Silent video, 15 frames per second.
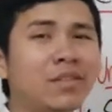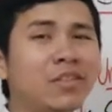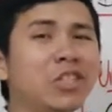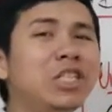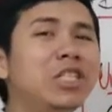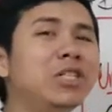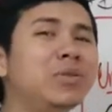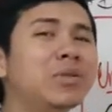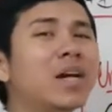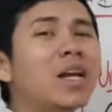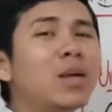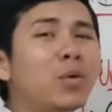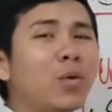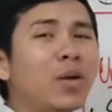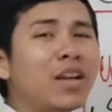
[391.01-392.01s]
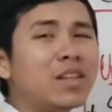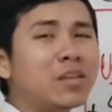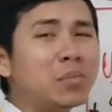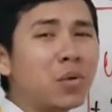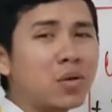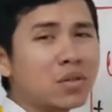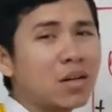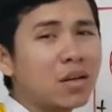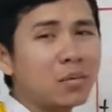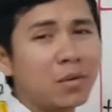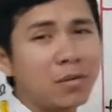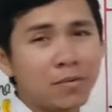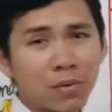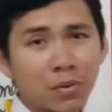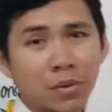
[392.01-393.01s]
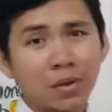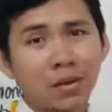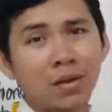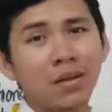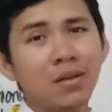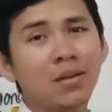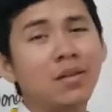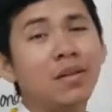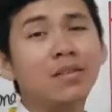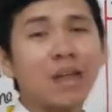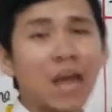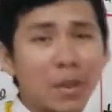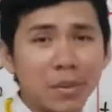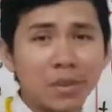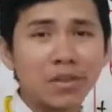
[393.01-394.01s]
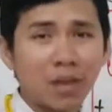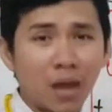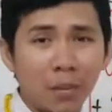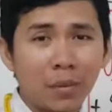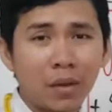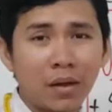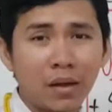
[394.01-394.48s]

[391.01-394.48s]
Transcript: you can read the books before the time is coming,